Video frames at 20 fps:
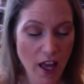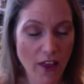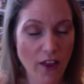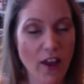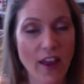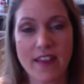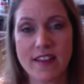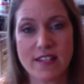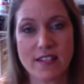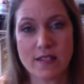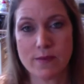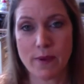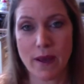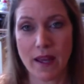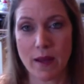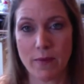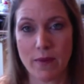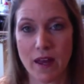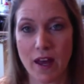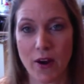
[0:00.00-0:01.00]
Okay, this is
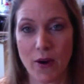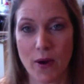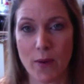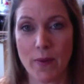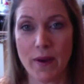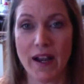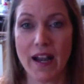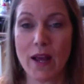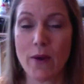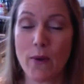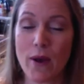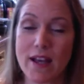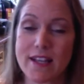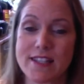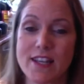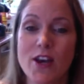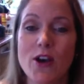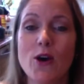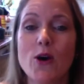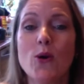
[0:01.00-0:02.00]
making me hungry. But
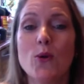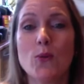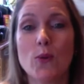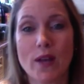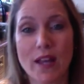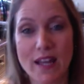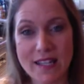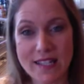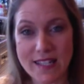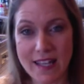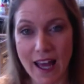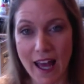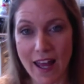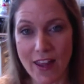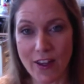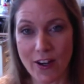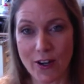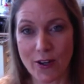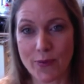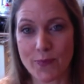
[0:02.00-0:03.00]
anyways, we get
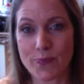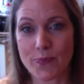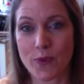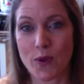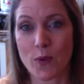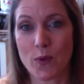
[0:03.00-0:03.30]
together.